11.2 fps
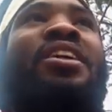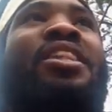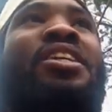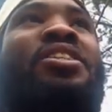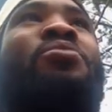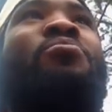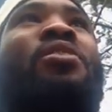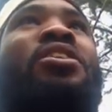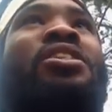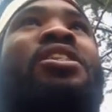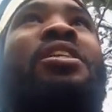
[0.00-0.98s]
This
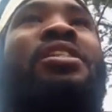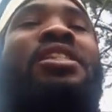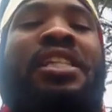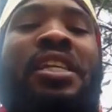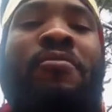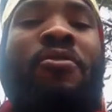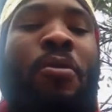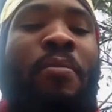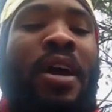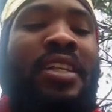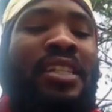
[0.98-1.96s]
is the seat of your
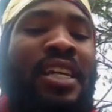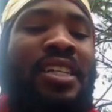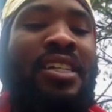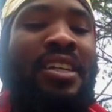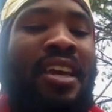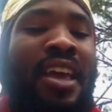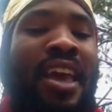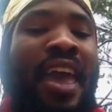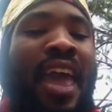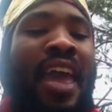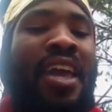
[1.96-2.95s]
imagination,
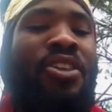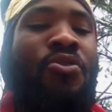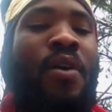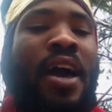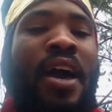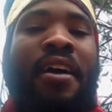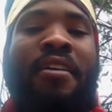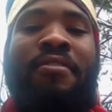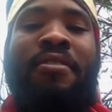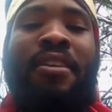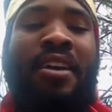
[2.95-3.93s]
and you
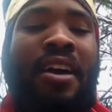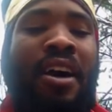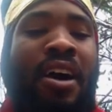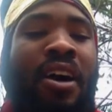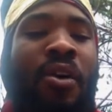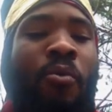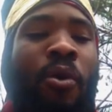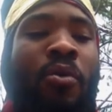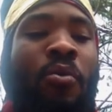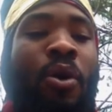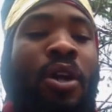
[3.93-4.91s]
have
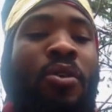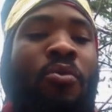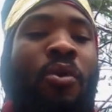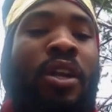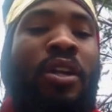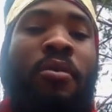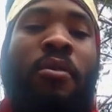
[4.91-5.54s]
what